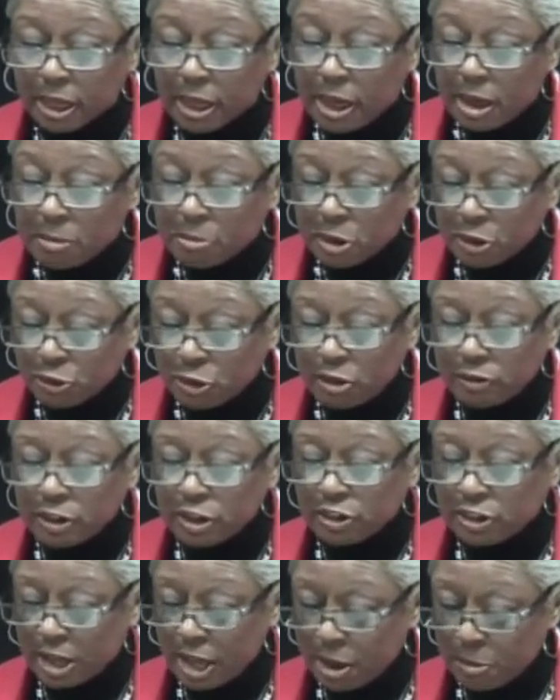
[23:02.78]
Miss Reva
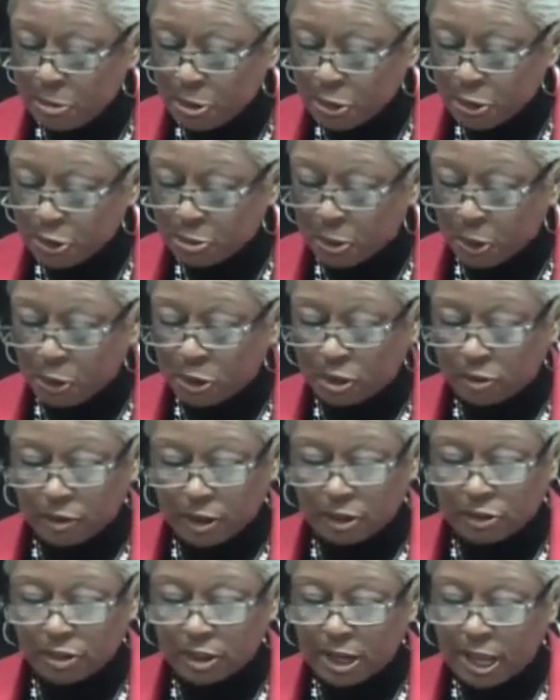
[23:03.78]
shampoos both of
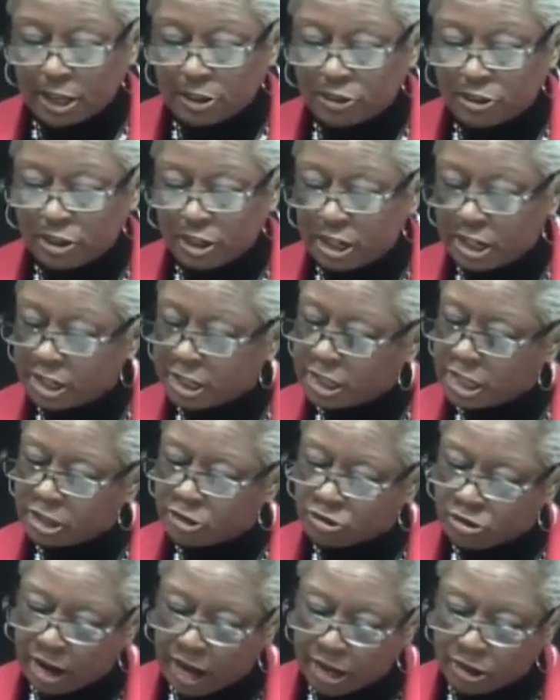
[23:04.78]
us and I sit under the
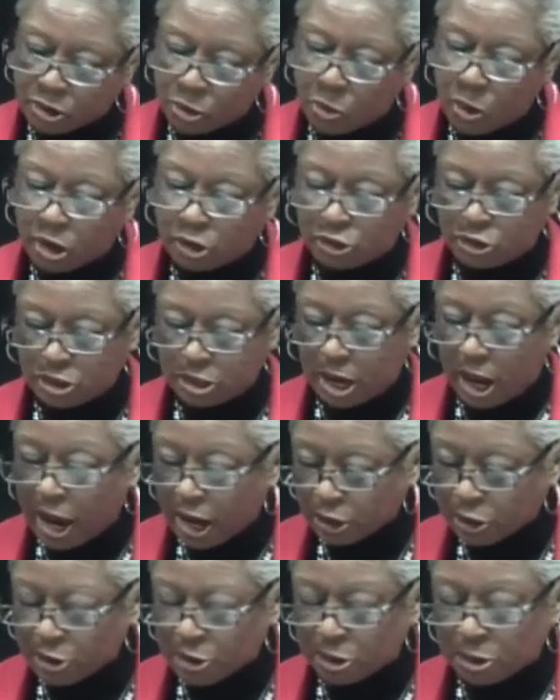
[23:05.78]
dryer while she
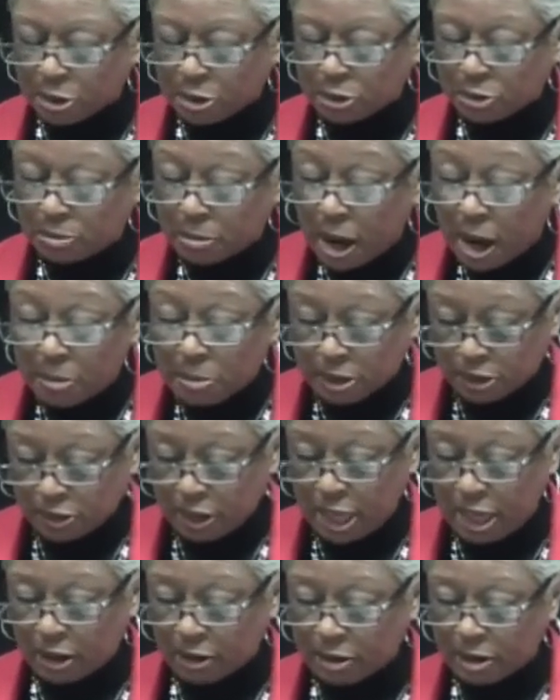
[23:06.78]
hot curls Mama's
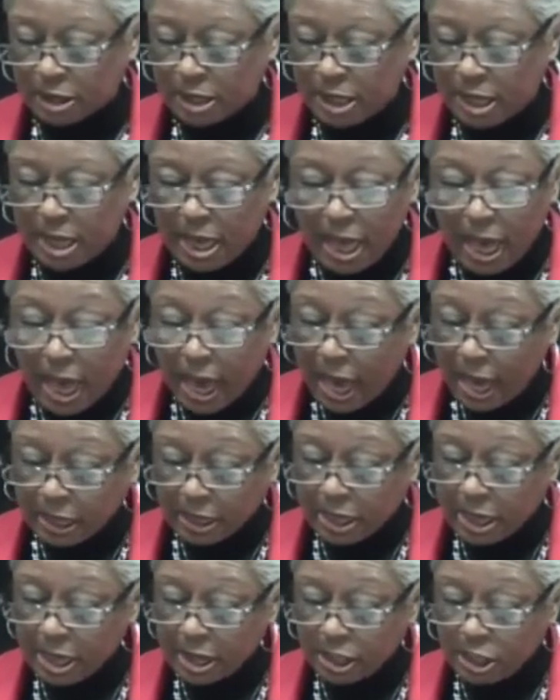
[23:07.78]
hair. I
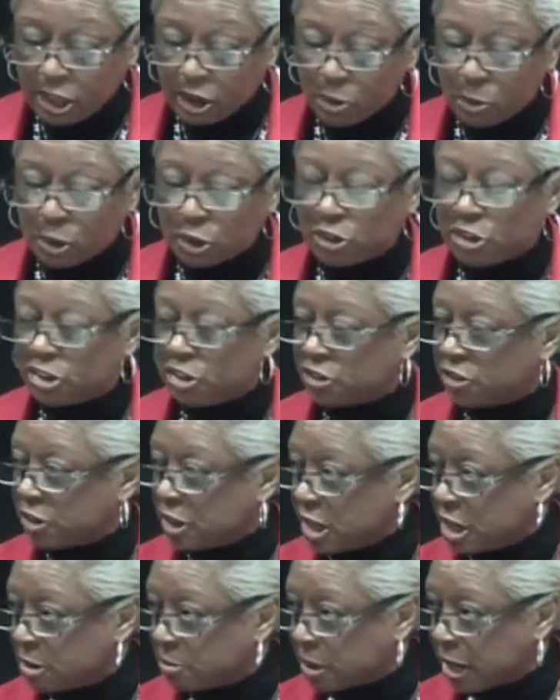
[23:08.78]
can't hear what she's
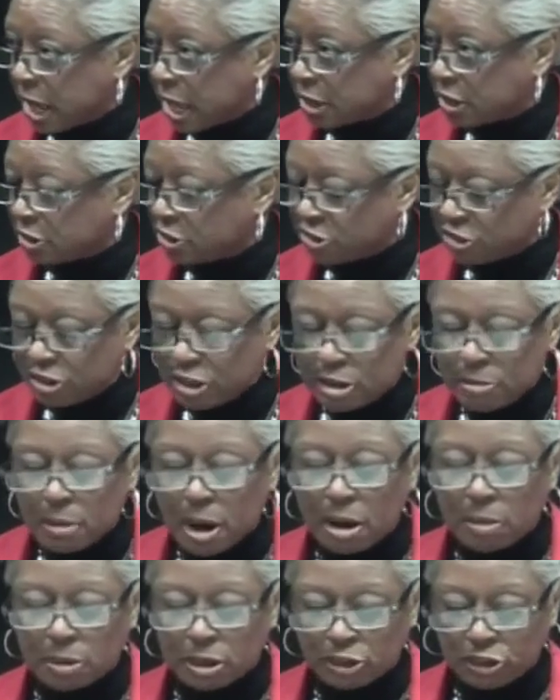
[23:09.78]
saying, but I can see
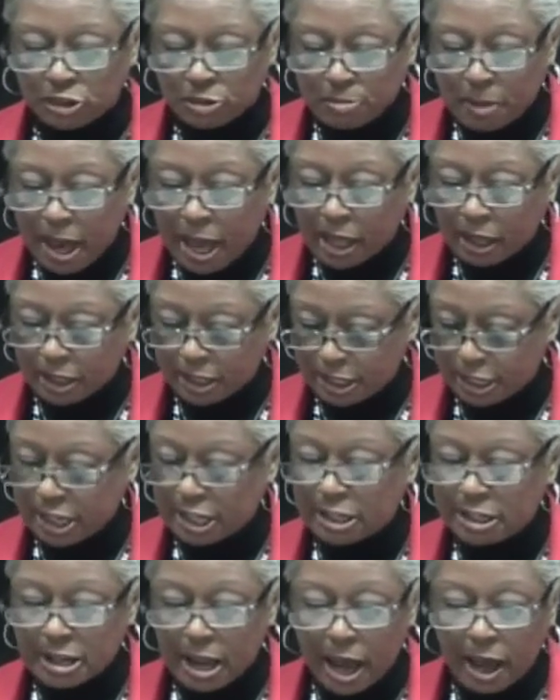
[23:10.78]
Mama smiling
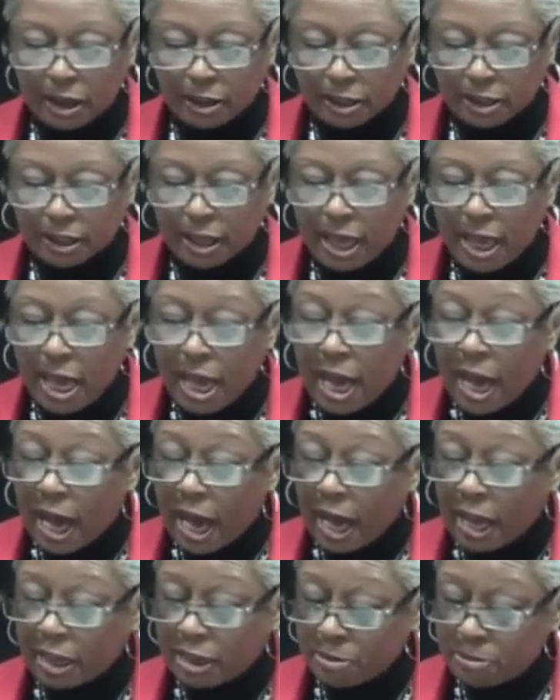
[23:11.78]
and nodding.
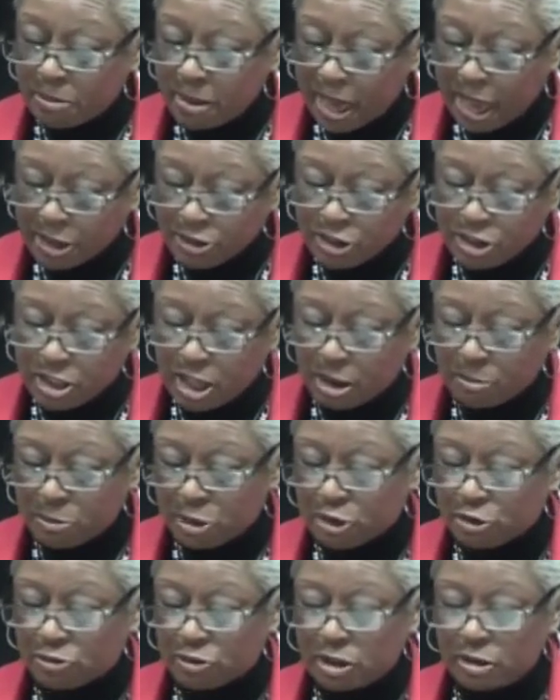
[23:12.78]
I imagine that
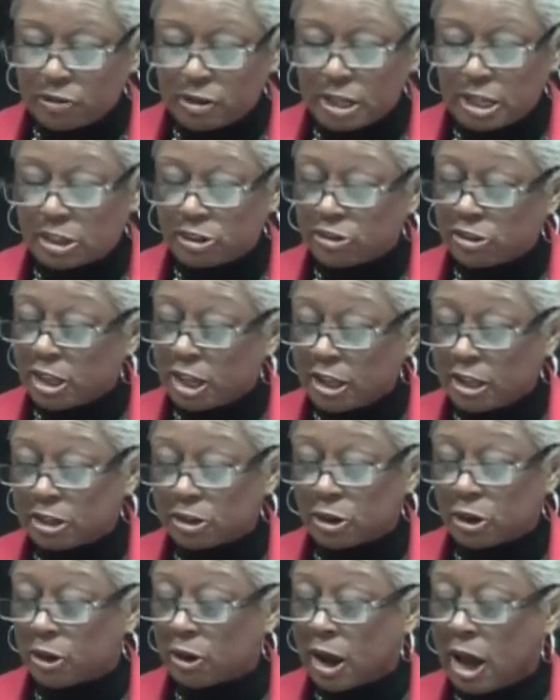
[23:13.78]
Miss Reva is telling
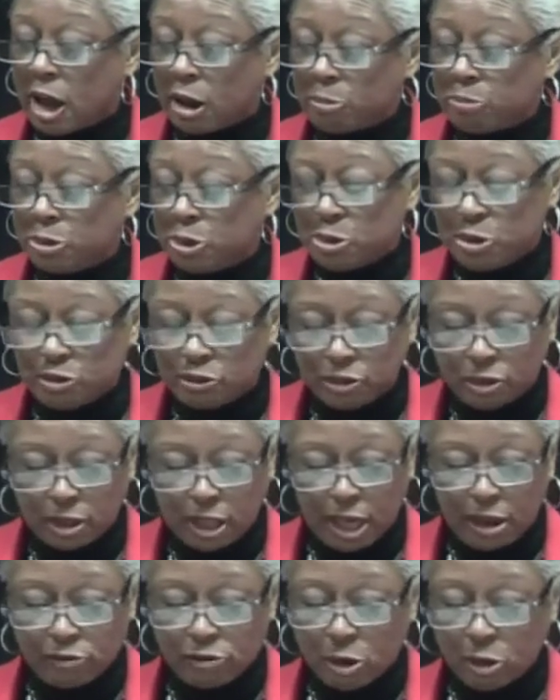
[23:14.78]
her how beautiful
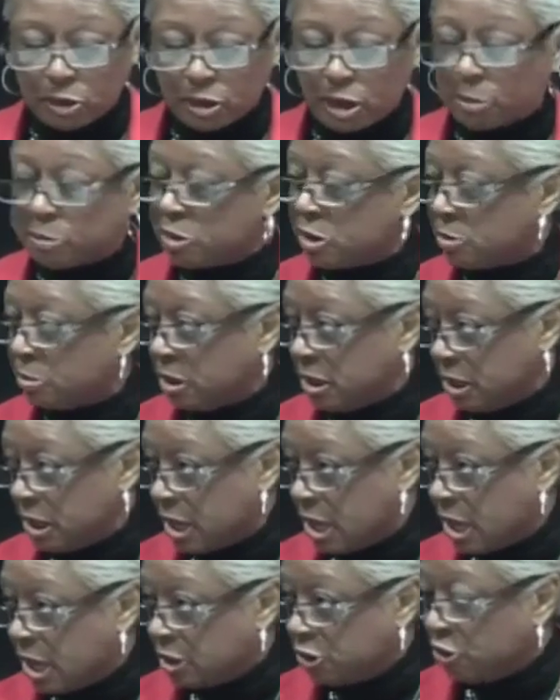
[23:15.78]
I've grown up to be,
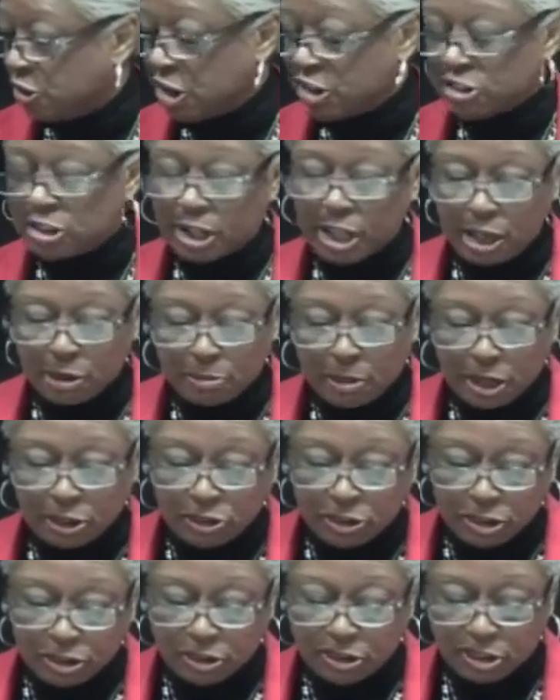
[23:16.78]
just like my
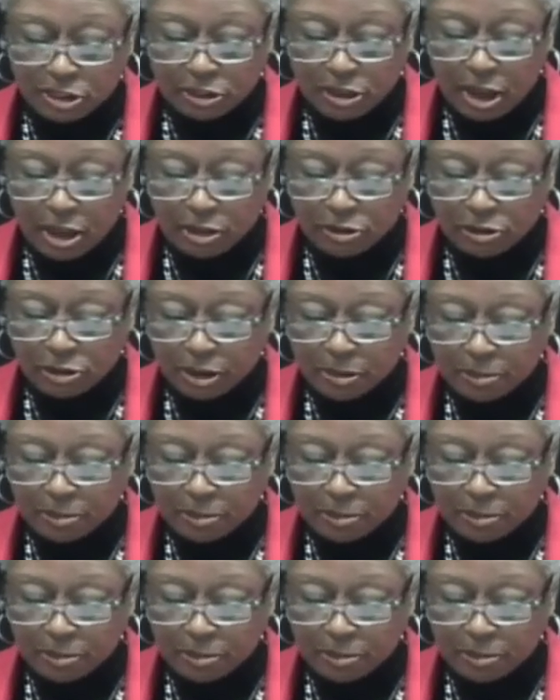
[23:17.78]
sister Sandra.